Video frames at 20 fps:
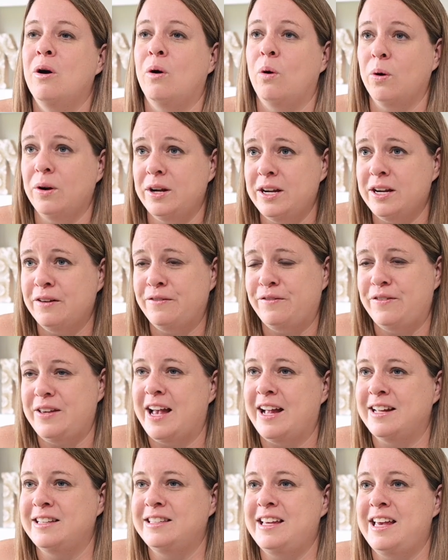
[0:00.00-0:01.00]
or your
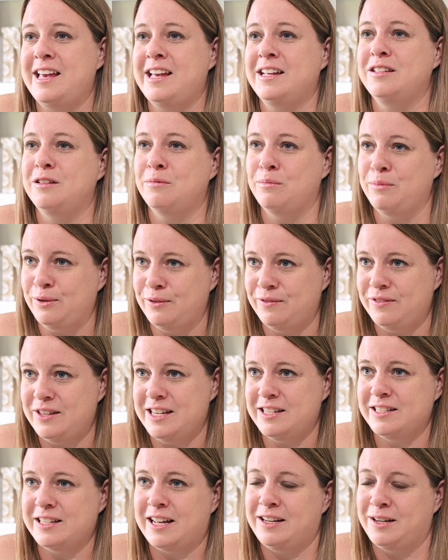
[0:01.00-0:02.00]
fiance to move
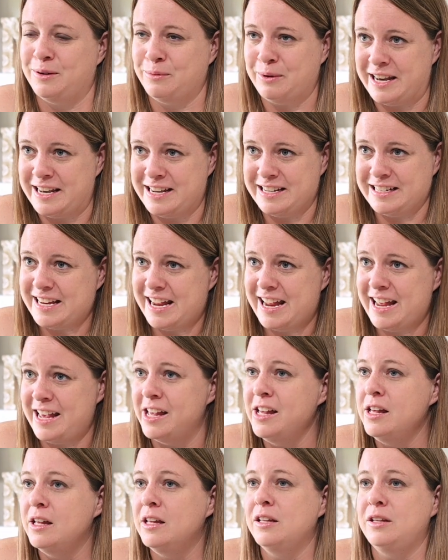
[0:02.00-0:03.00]
these on your wedding day.
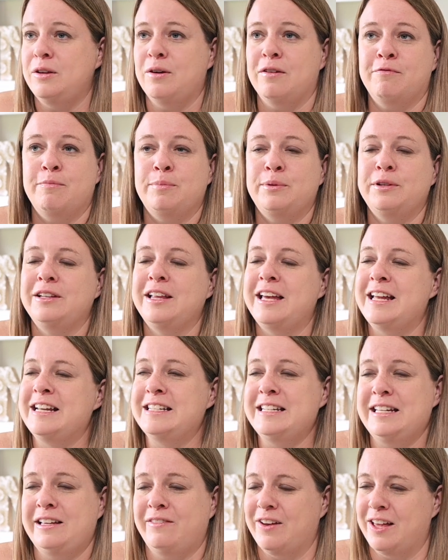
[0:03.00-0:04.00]
You have
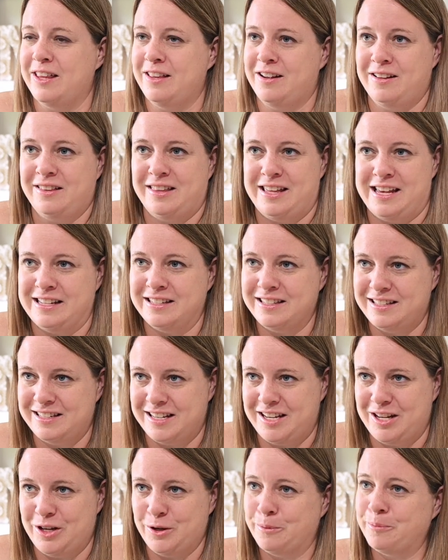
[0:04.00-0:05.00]
plenty of other things to
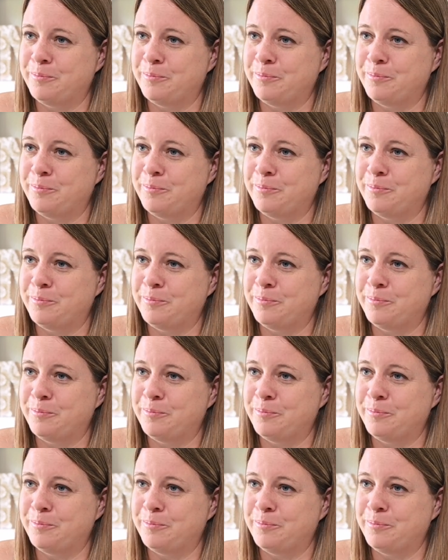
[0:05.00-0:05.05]
do.